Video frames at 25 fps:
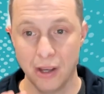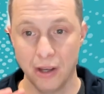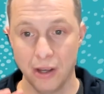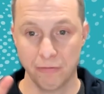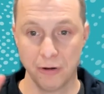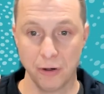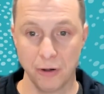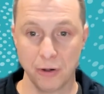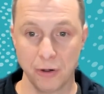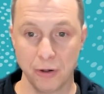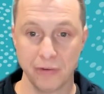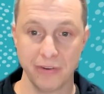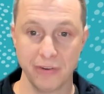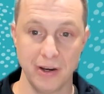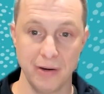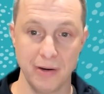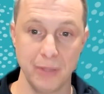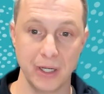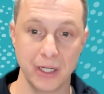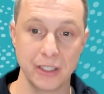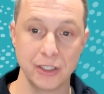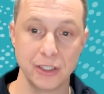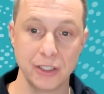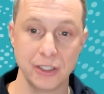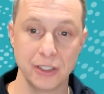focus on
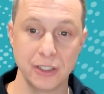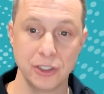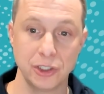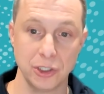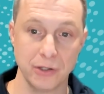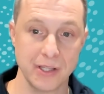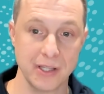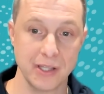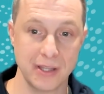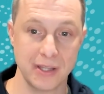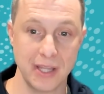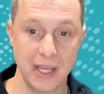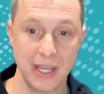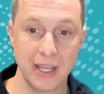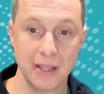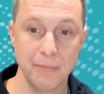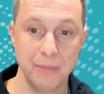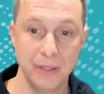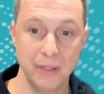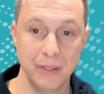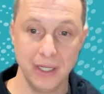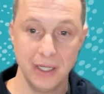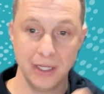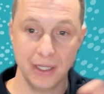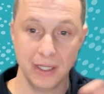making sure that they can
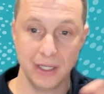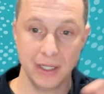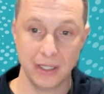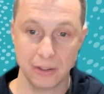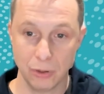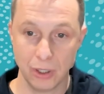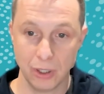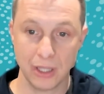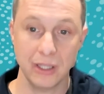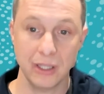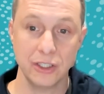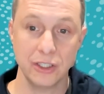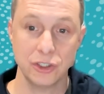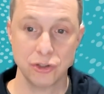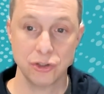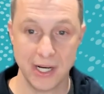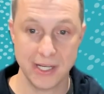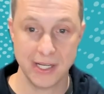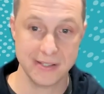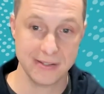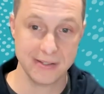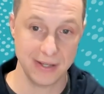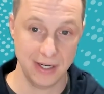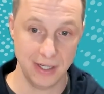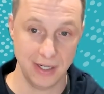be quickly
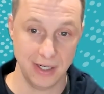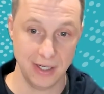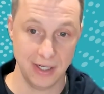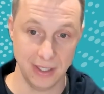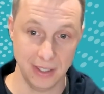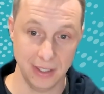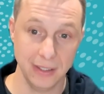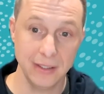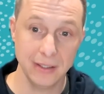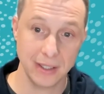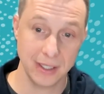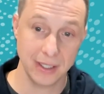translated